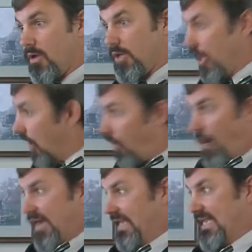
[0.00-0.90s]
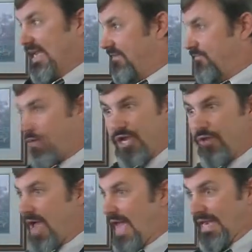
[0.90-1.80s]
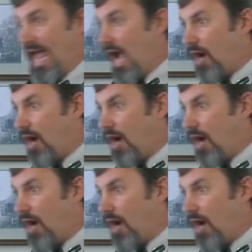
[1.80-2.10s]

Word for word: You don't want to leave where you're at now.